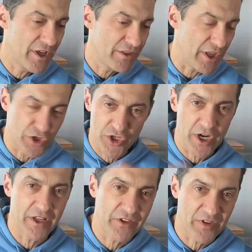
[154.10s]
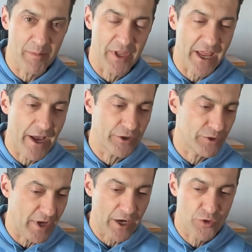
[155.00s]
that share the same layout
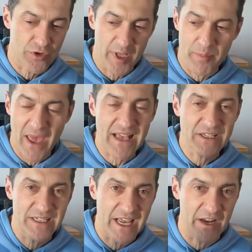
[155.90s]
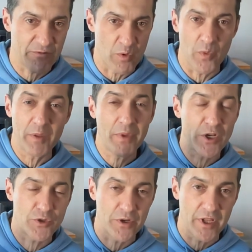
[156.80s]
could actually pass data from one
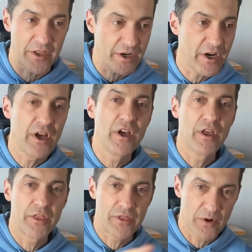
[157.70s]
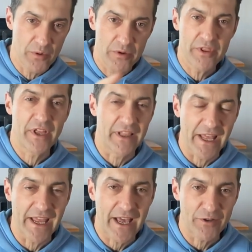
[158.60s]
page to another through the
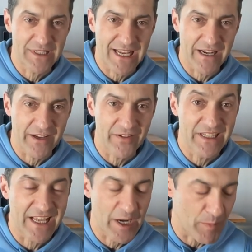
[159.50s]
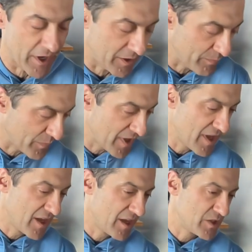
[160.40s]
layout data data model.
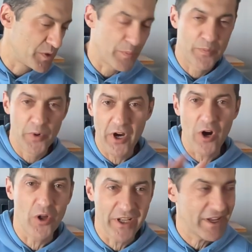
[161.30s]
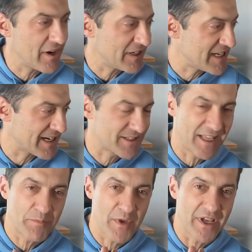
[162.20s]
To put it all in the context,
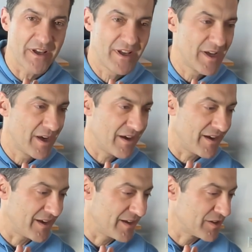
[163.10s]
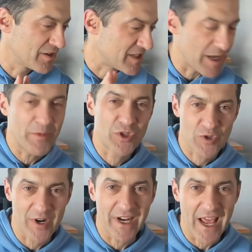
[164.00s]
let me uh,
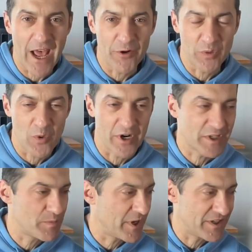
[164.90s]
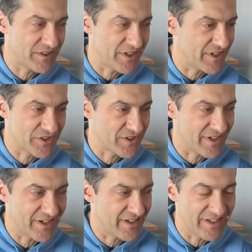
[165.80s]
demonstrate how it works because it is
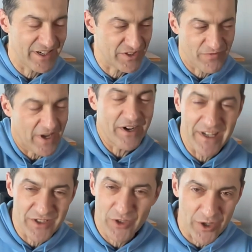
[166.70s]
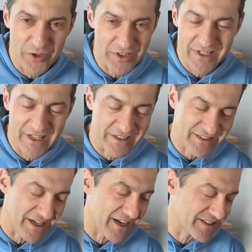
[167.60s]
uh, it is very easy to understand.
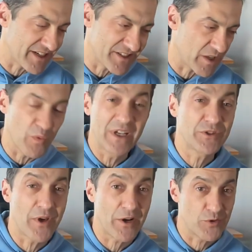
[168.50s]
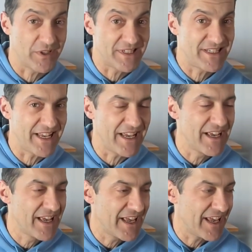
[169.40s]
As I as I said, once you actually see
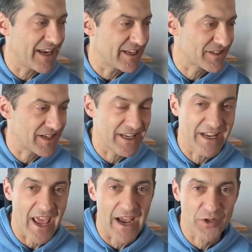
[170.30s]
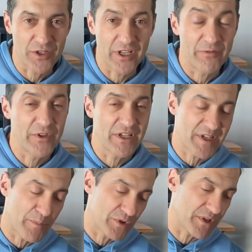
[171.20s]
it is in action, and for this
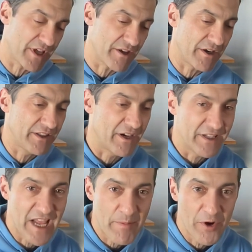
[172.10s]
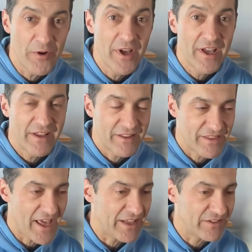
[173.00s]
I put together a little demo
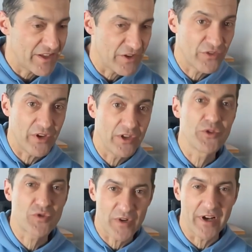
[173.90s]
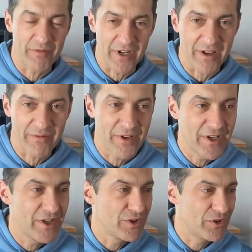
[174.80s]
that is illustrative enough
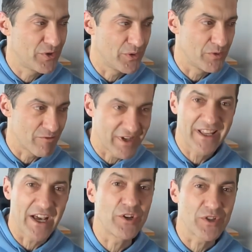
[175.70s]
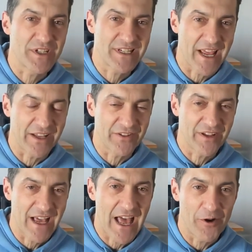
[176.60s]
to really understand
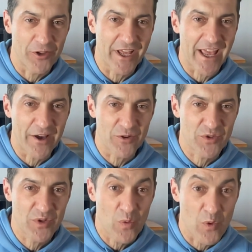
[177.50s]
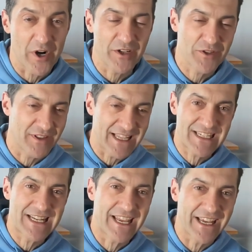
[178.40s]
how layouts work. So
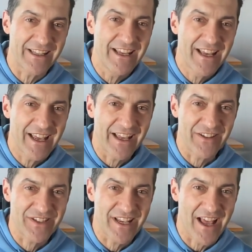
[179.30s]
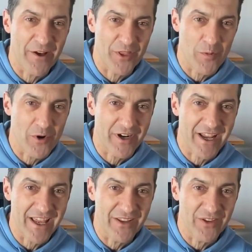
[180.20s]
let's dig in and see how they work
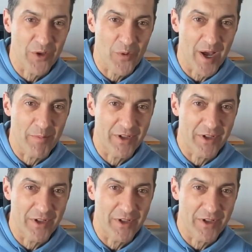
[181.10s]
in UI